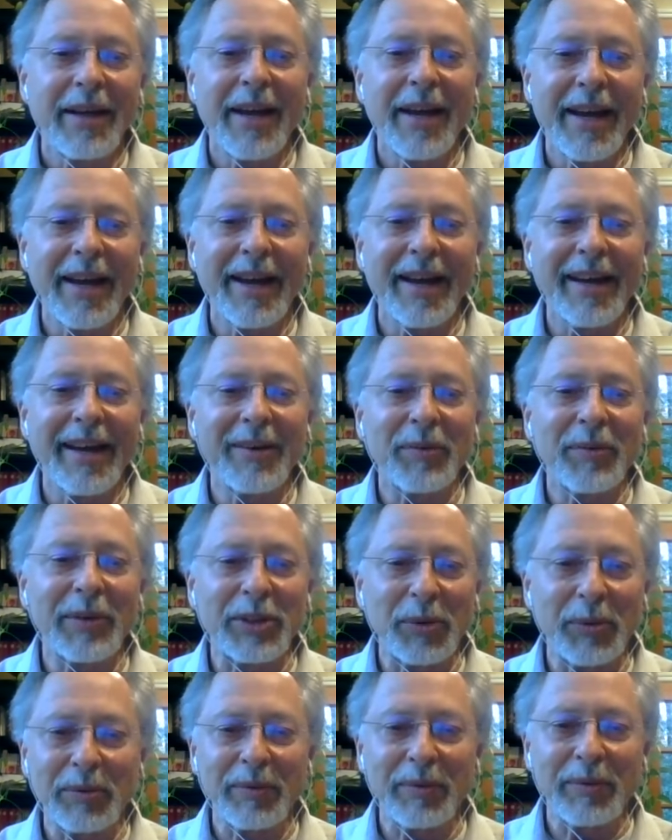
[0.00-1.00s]
and
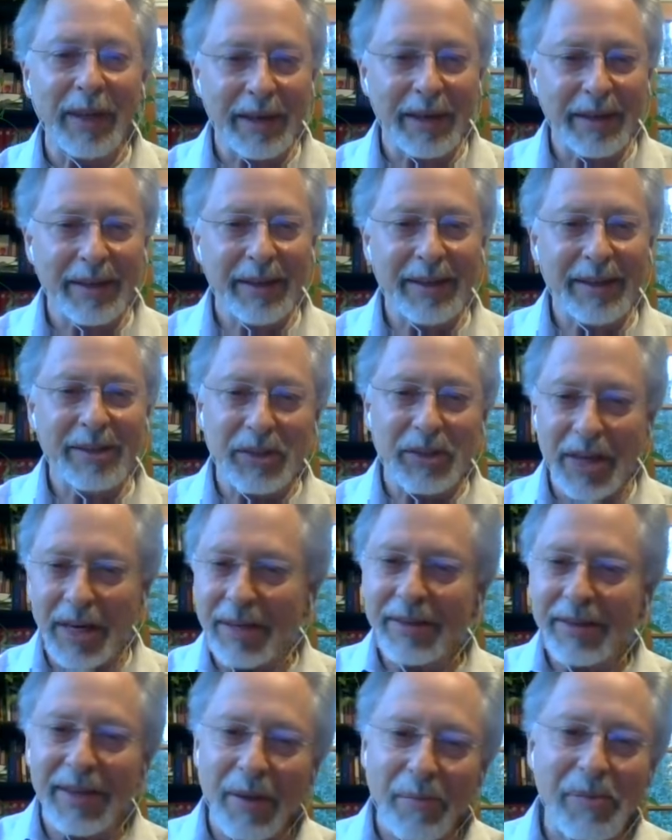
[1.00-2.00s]
was a
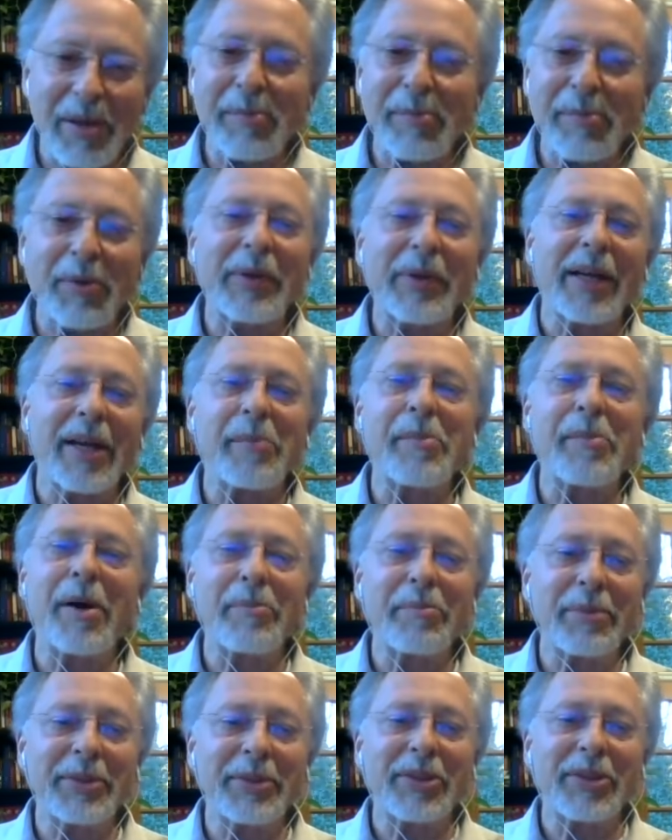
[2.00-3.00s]
saint that people would come
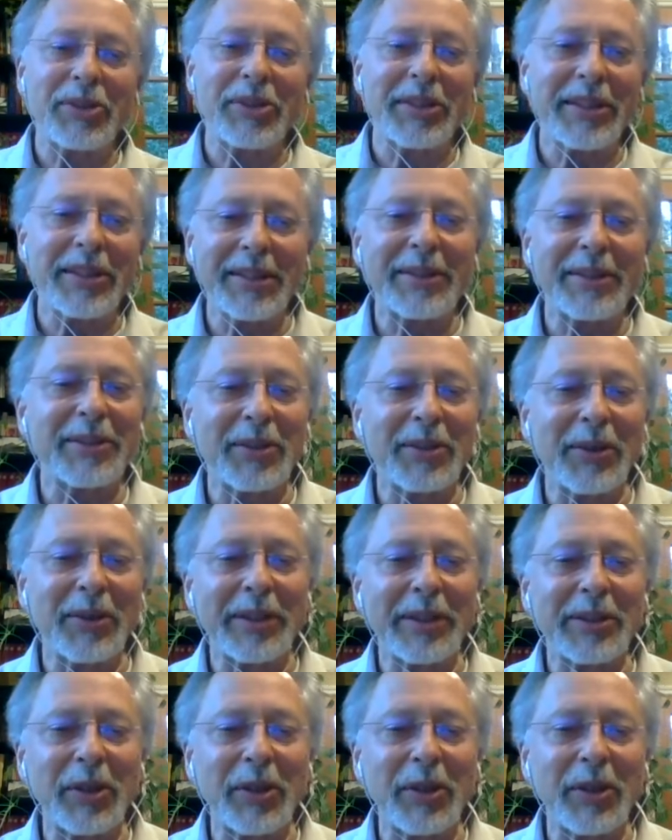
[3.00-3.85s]
up and see and so on.